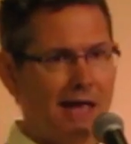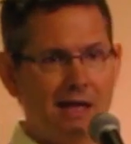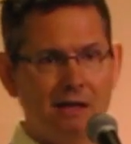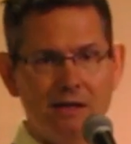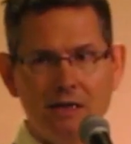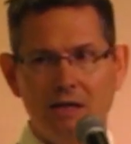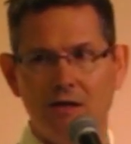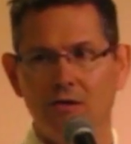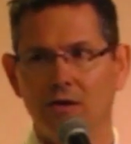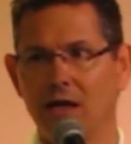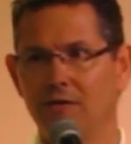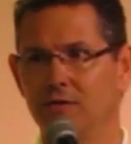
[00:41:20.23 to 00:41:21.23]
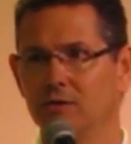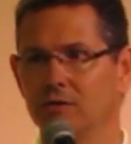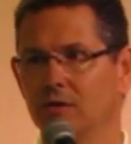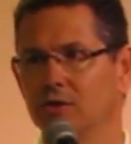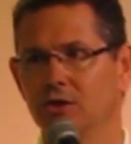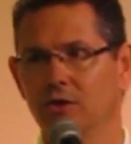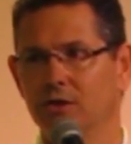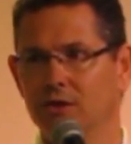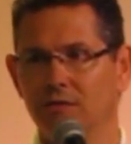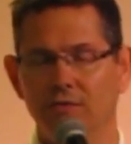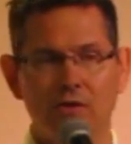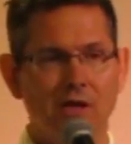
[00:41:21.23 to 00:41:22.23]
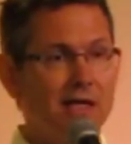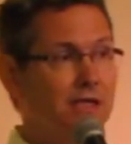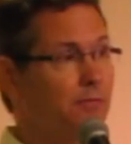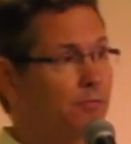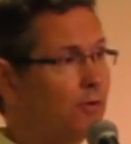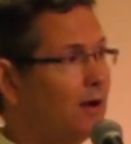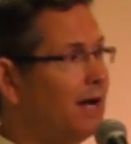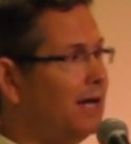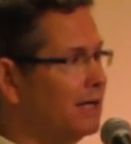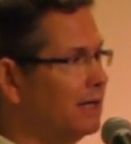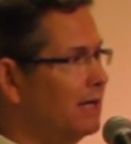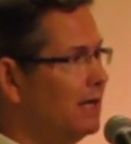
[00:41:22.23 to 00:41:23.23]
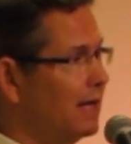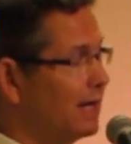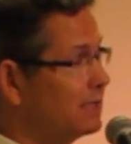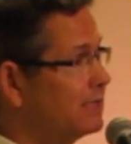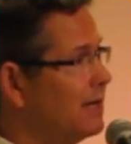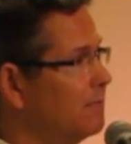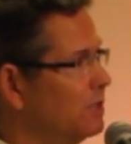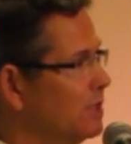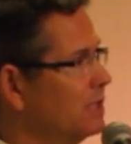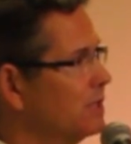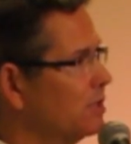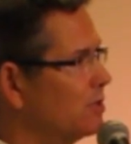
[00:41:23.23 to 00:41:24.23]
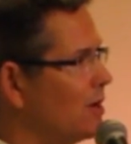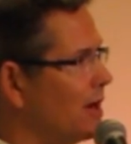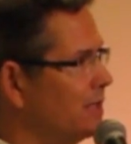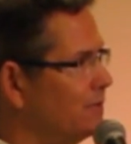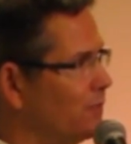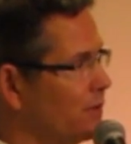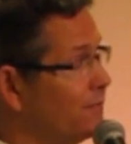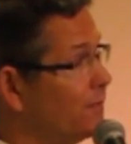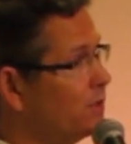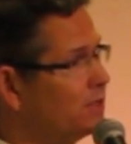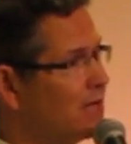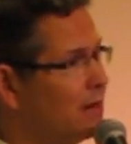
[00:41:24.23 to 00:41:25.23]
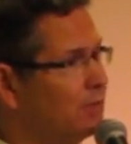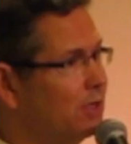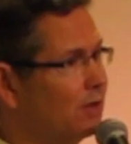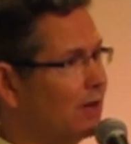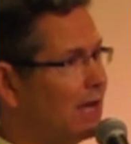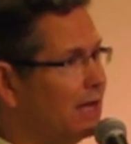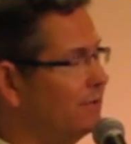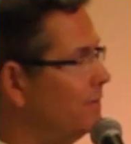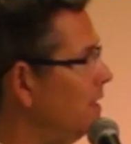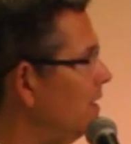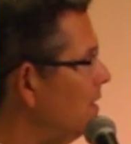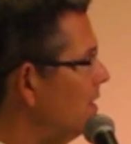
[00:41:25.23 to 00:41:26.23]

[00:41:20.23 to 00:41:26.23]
Alan here after church, if you'd like to pray and accept Jesus Christ for the first time in your life.